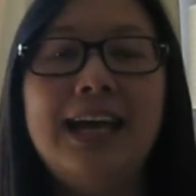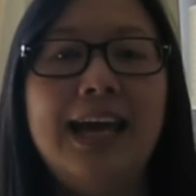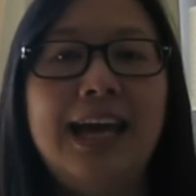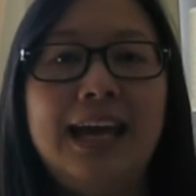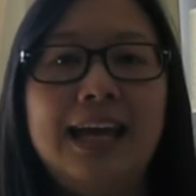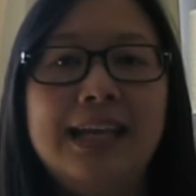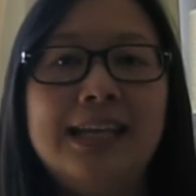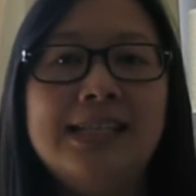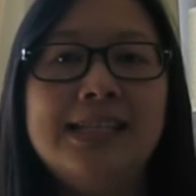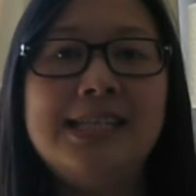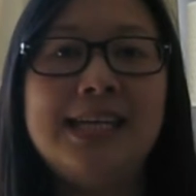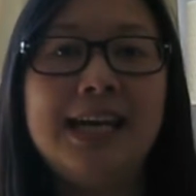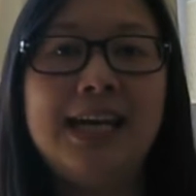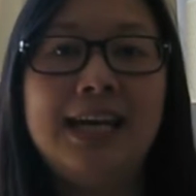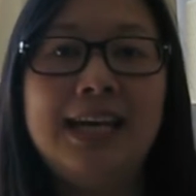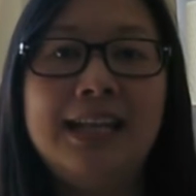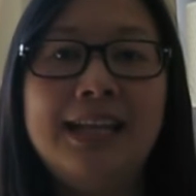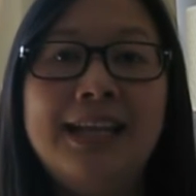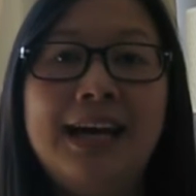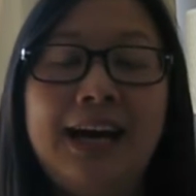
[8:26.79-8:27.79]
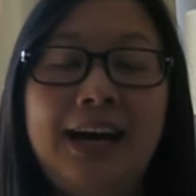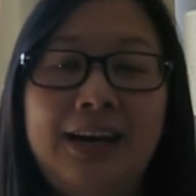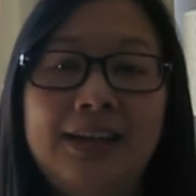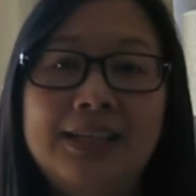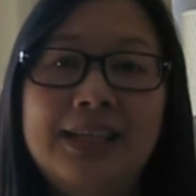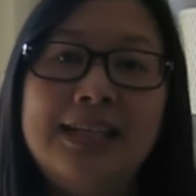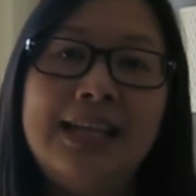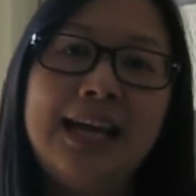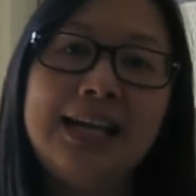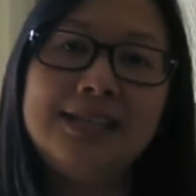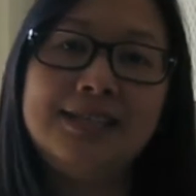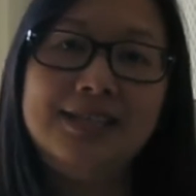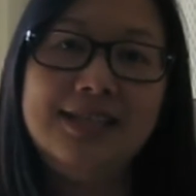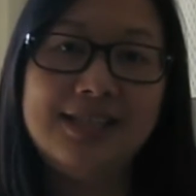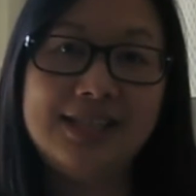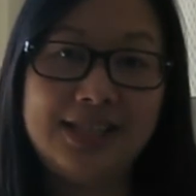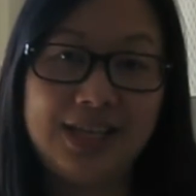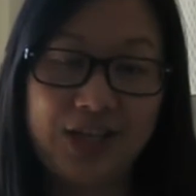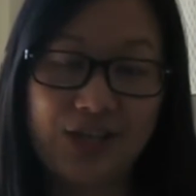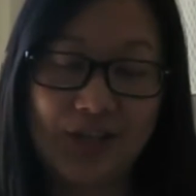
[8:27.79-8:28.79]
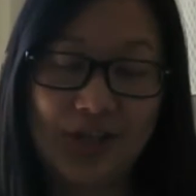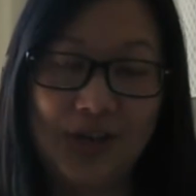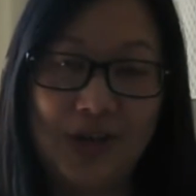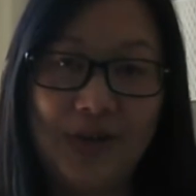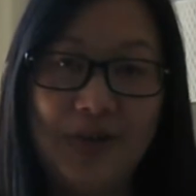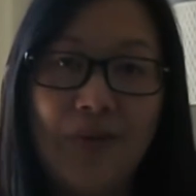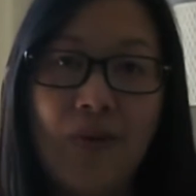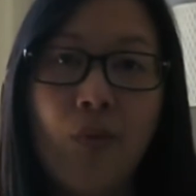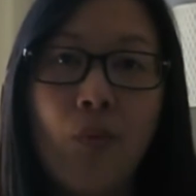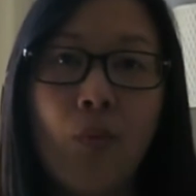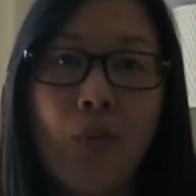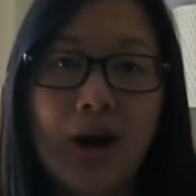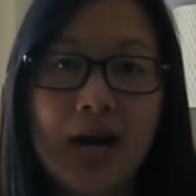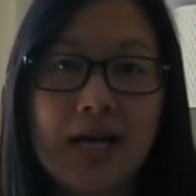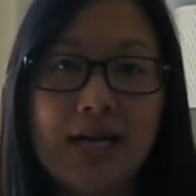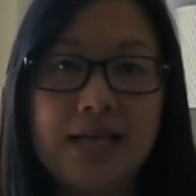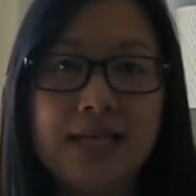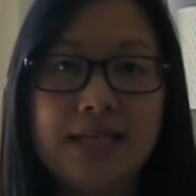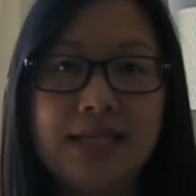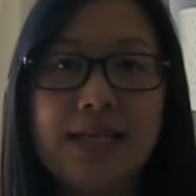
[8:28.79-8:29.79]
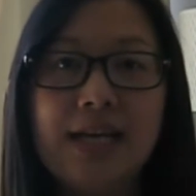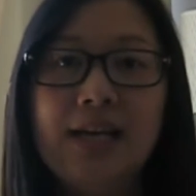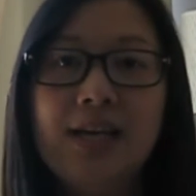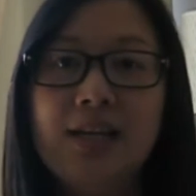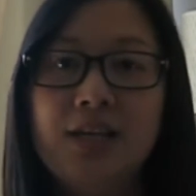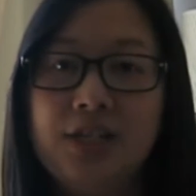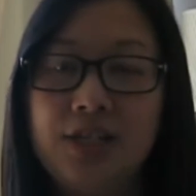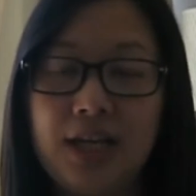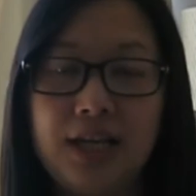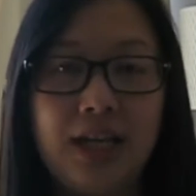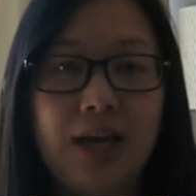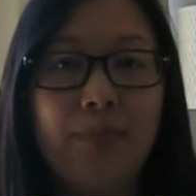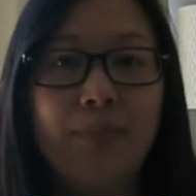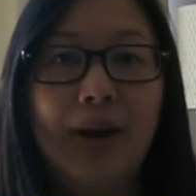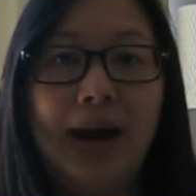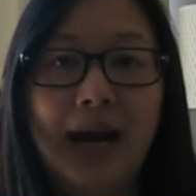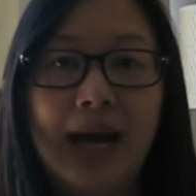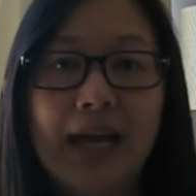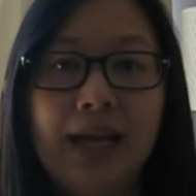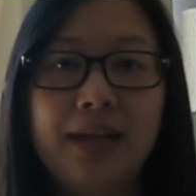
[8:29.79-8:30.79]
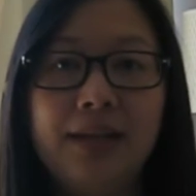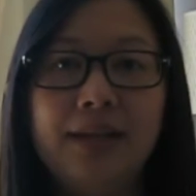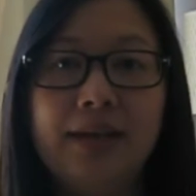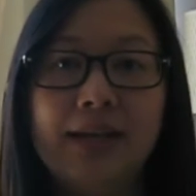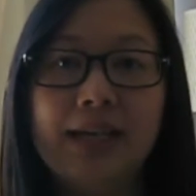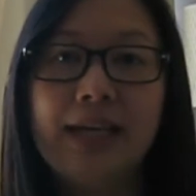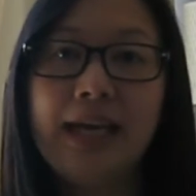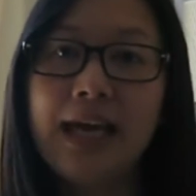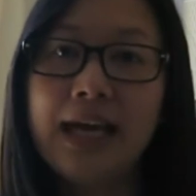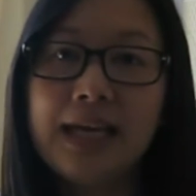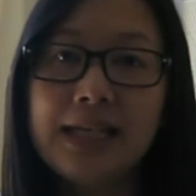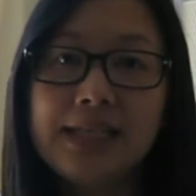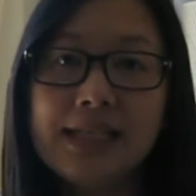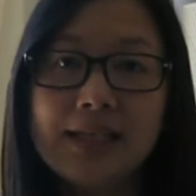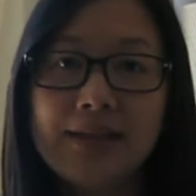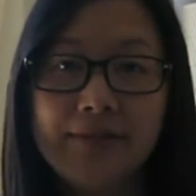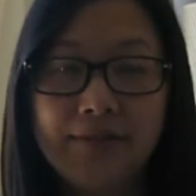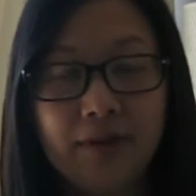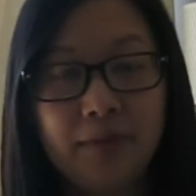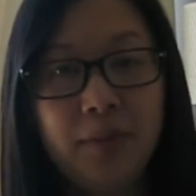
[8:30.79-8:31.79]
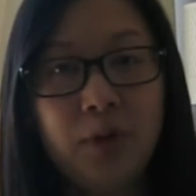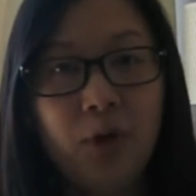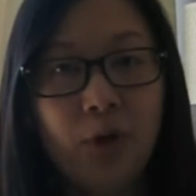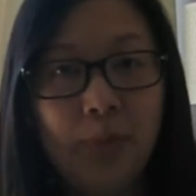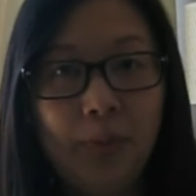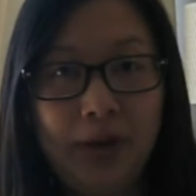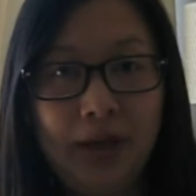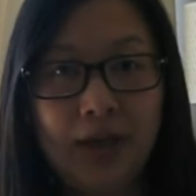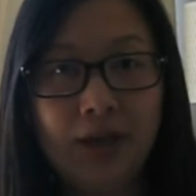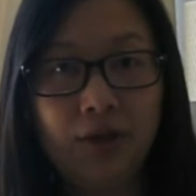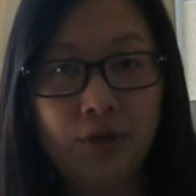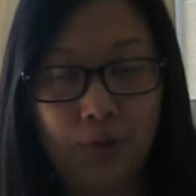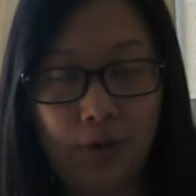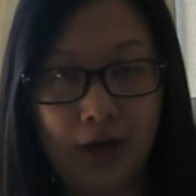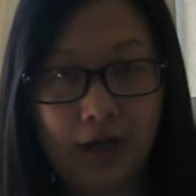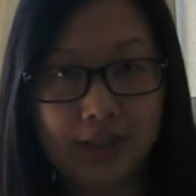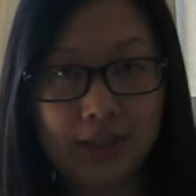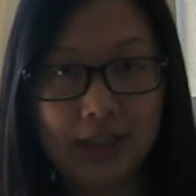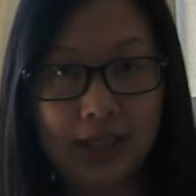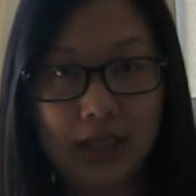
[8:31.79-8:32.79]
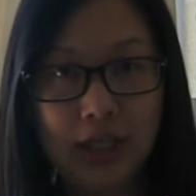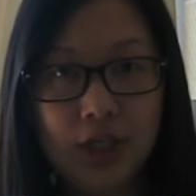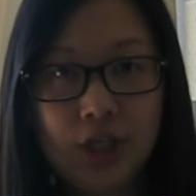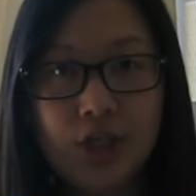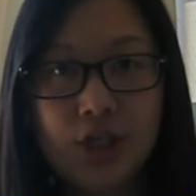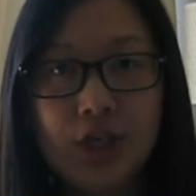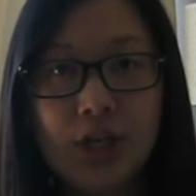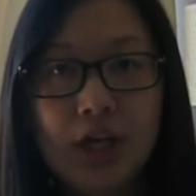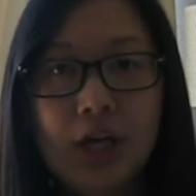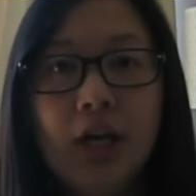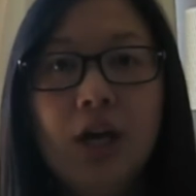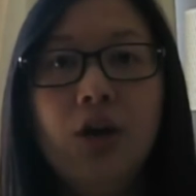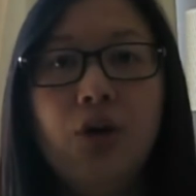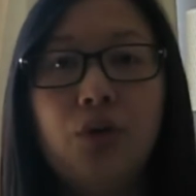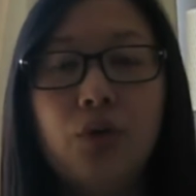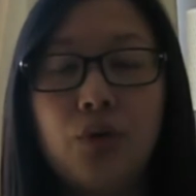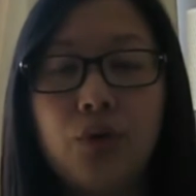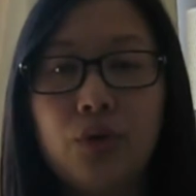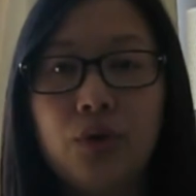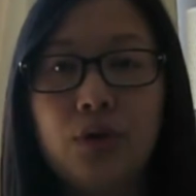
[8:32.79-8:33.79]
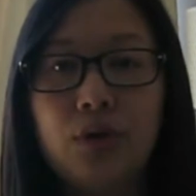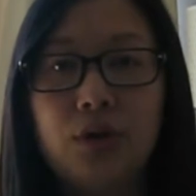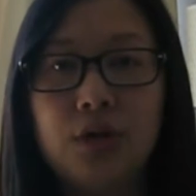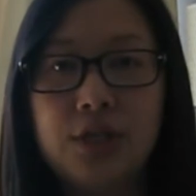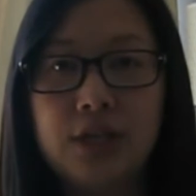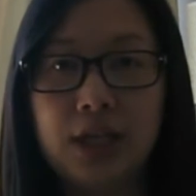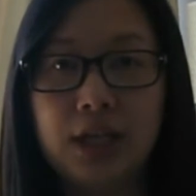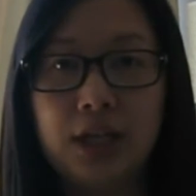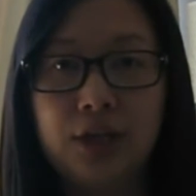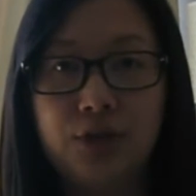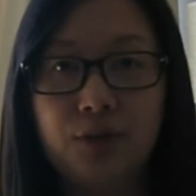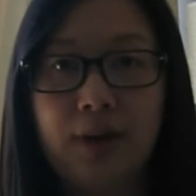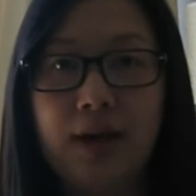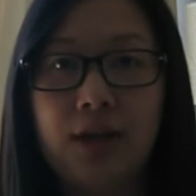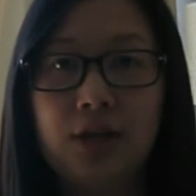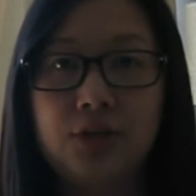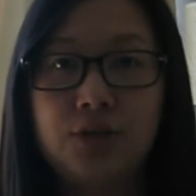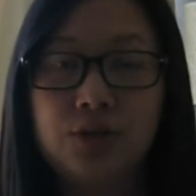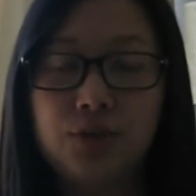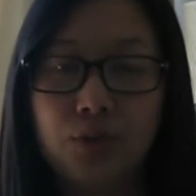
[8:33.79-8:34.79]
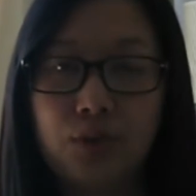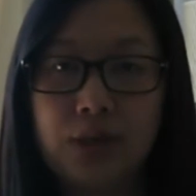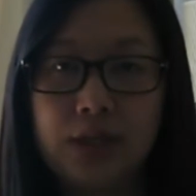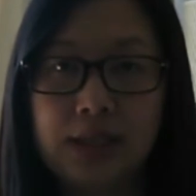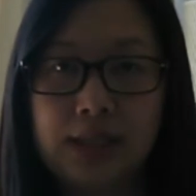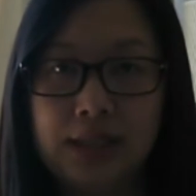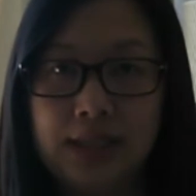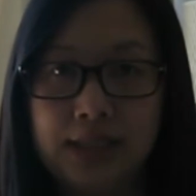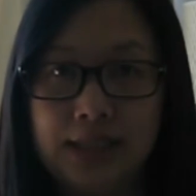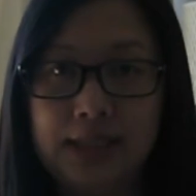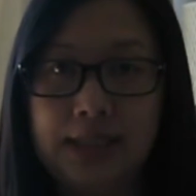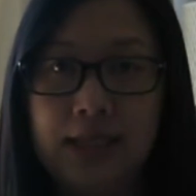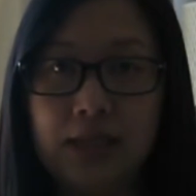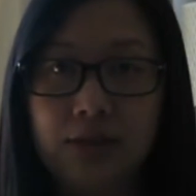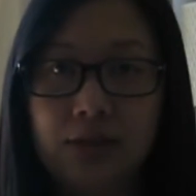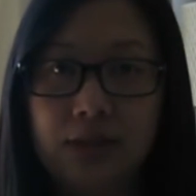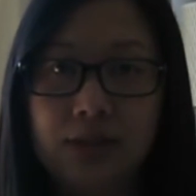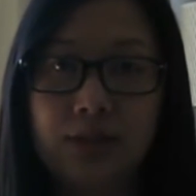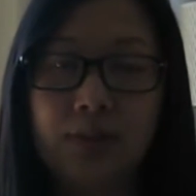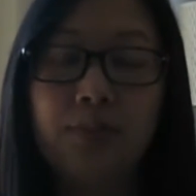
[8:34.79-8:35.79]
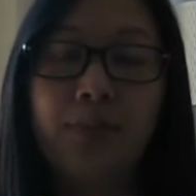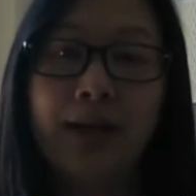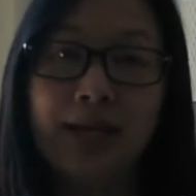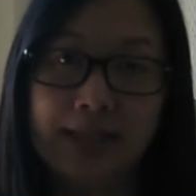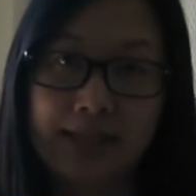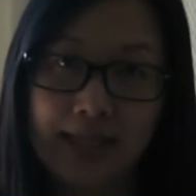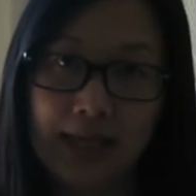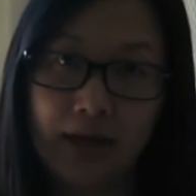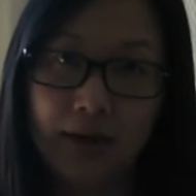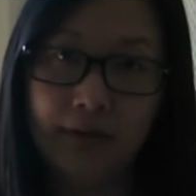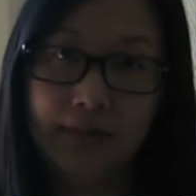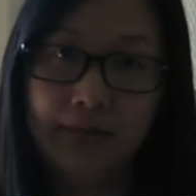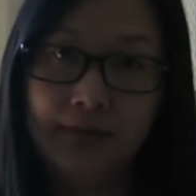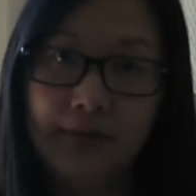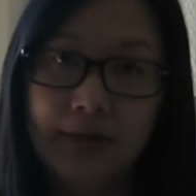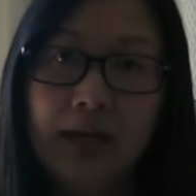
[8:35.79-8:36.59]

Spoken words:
And then the next decision was, shall I buy the kit from European Cross Stitch, or shall I try to source the silks myself?